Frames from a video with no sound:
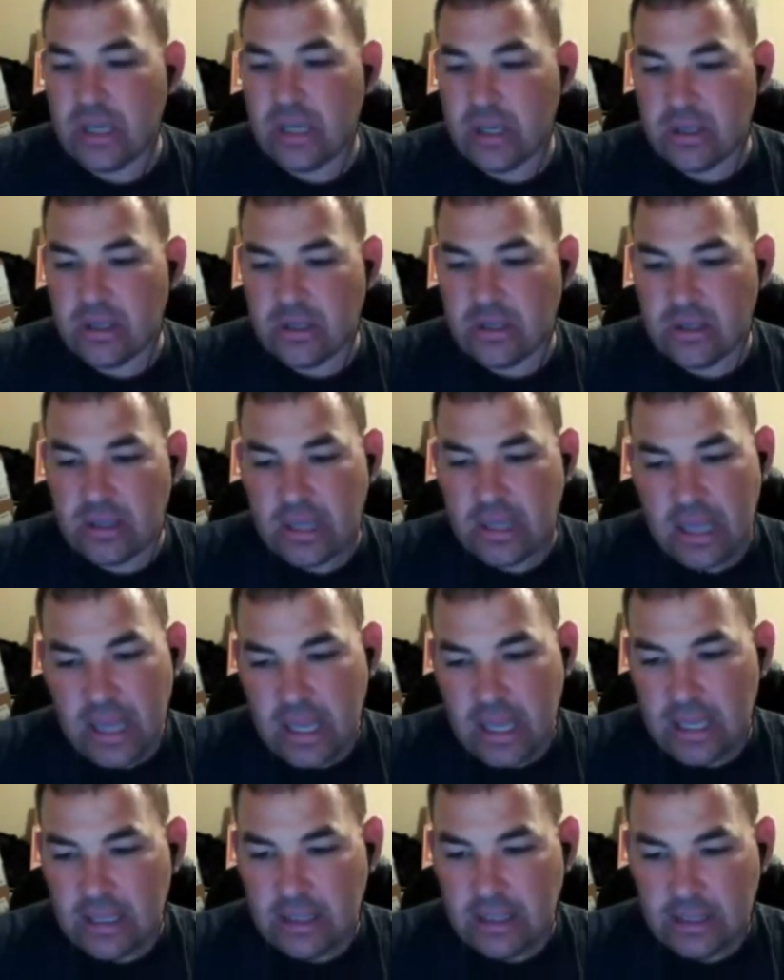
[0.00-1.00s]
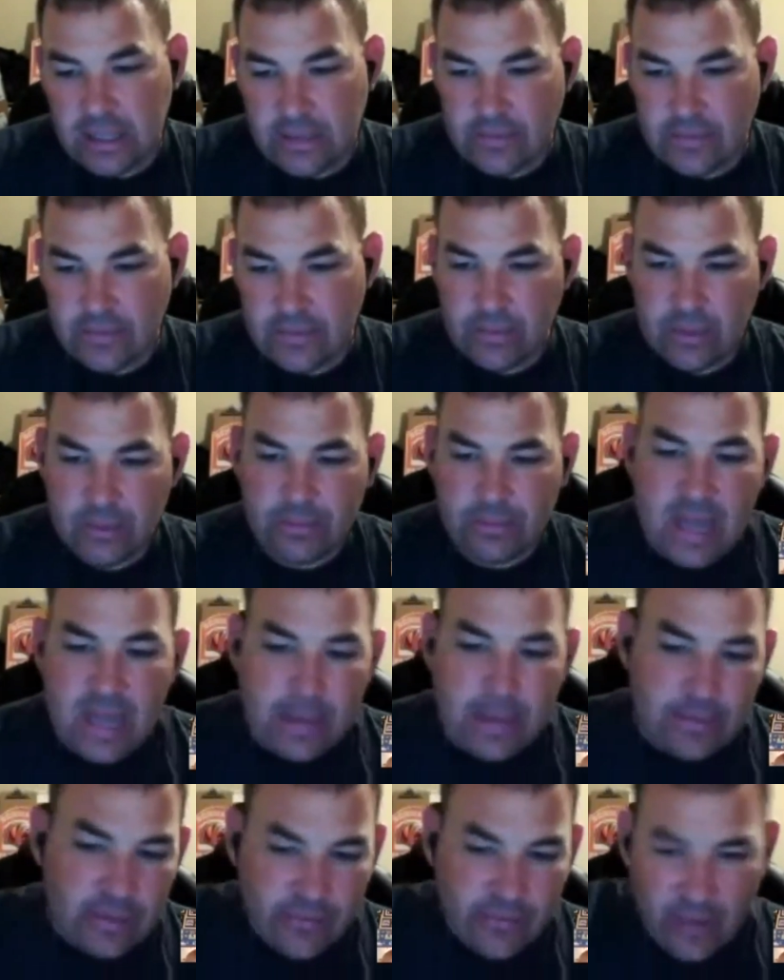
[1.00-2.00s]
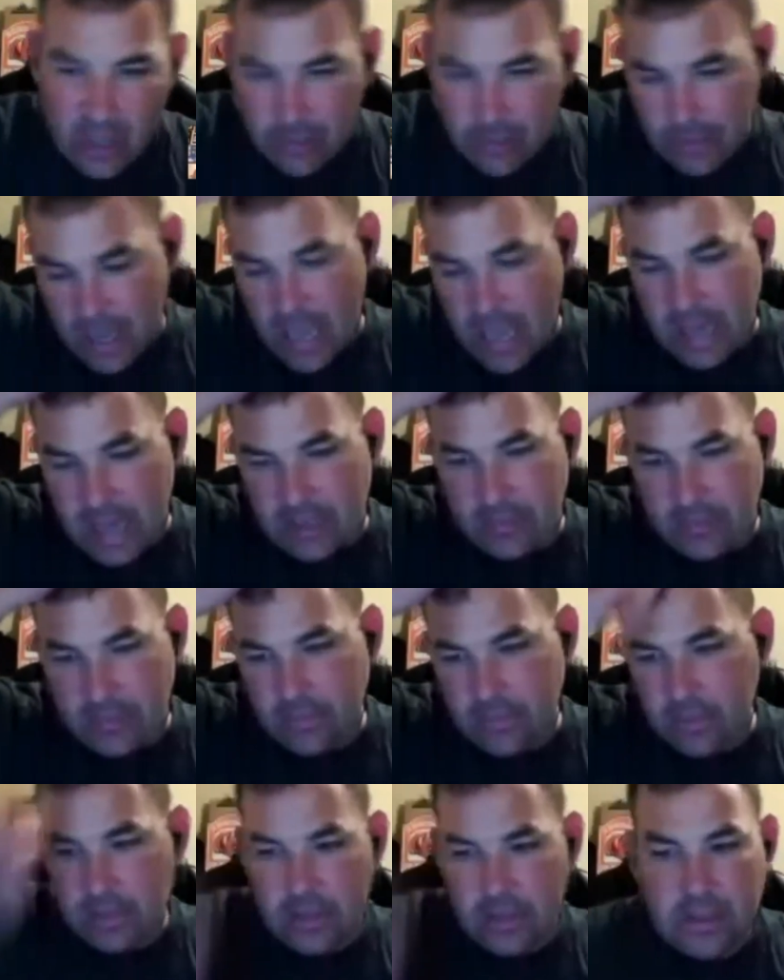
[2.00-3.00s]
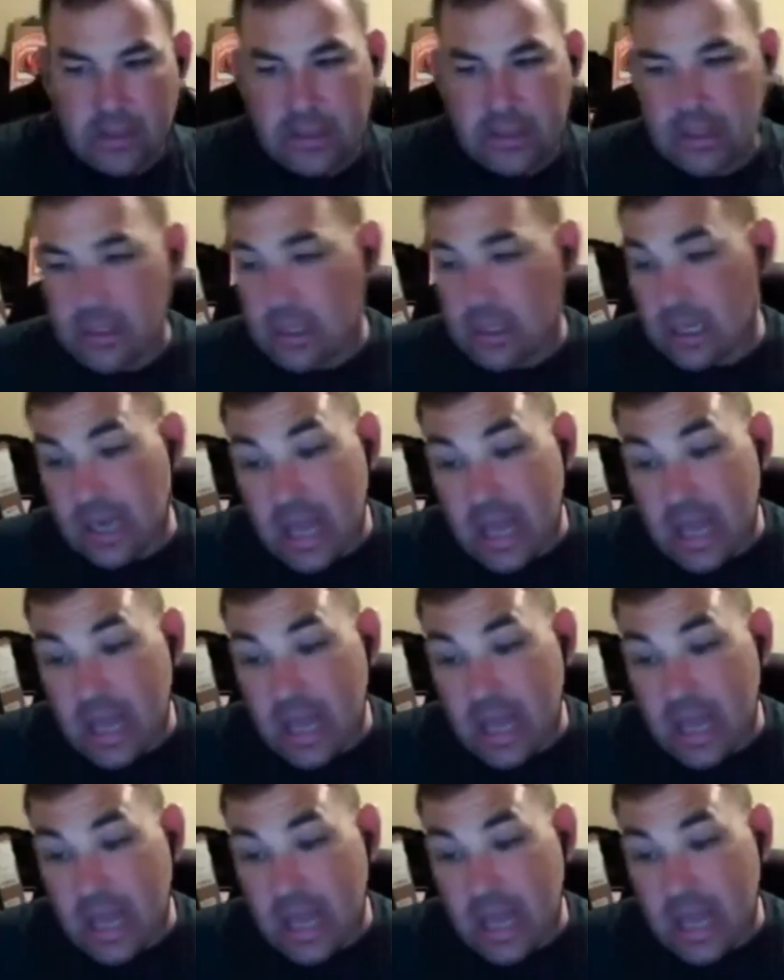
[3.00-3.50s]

in two years and gives him some time to develop behind him.